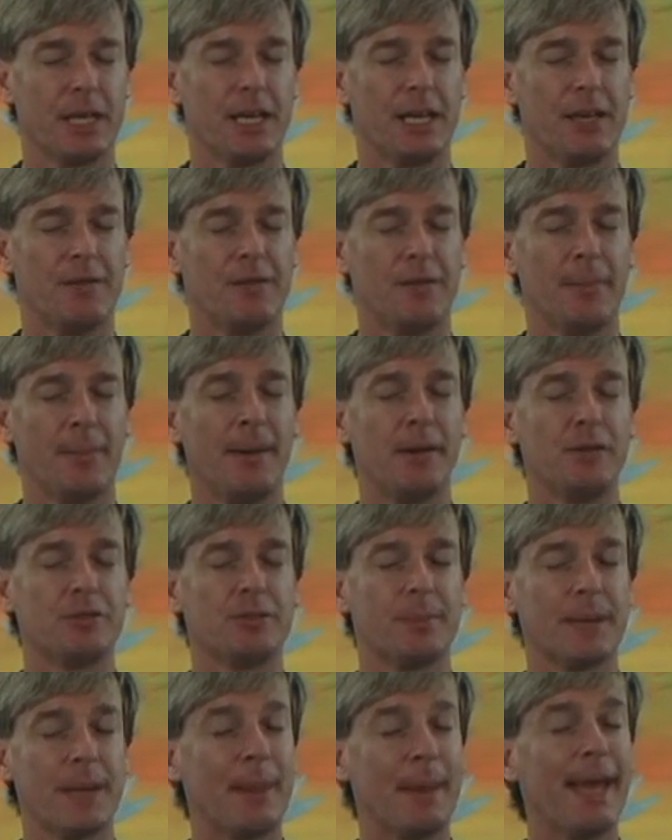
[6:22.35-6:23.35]
If I'm about
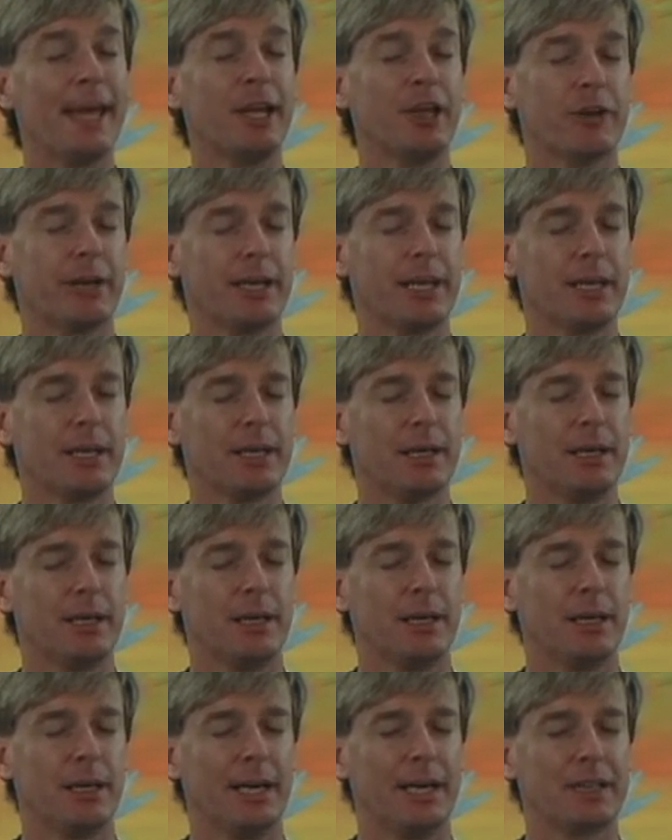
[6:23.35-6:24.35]
to become angry,
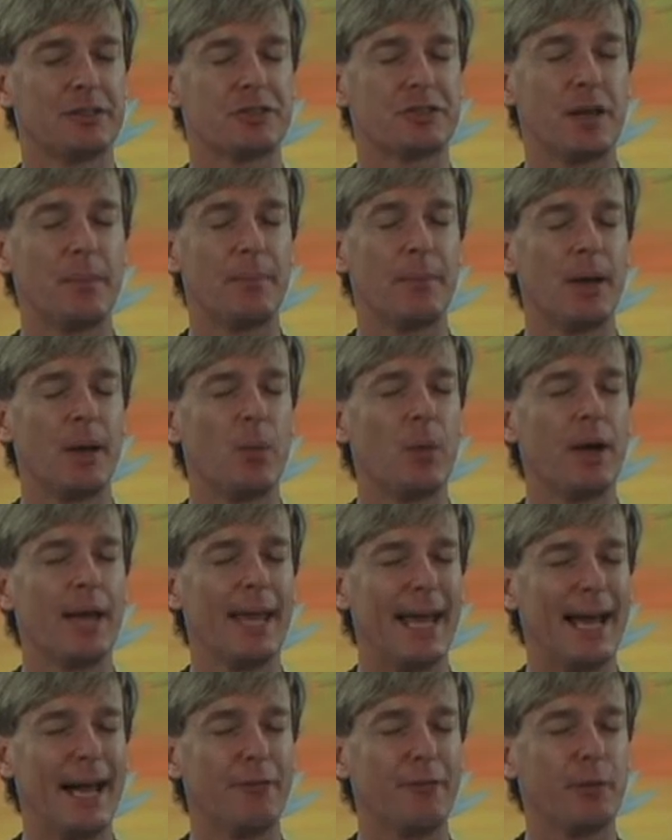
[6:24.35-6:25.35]
I can stop my way
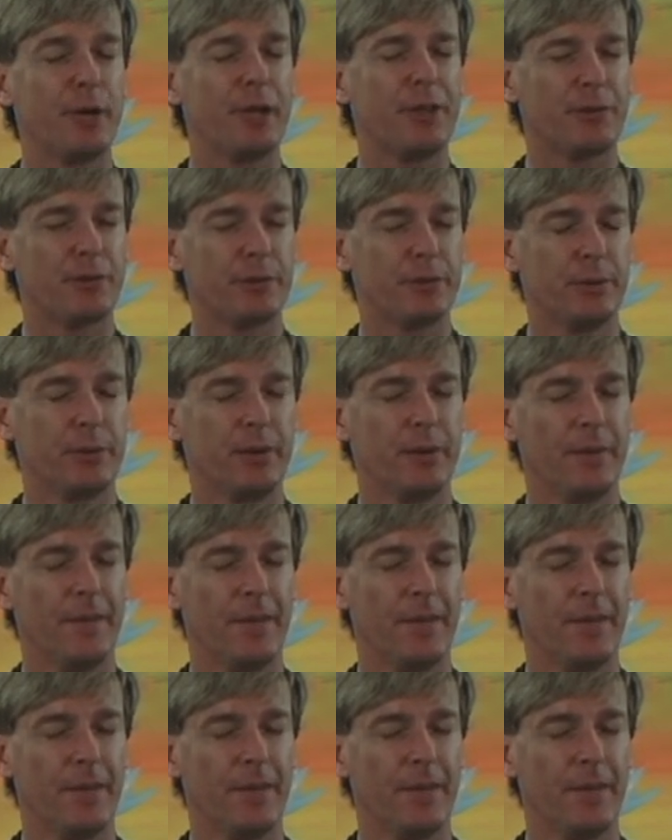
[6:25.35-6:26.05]
halfway through.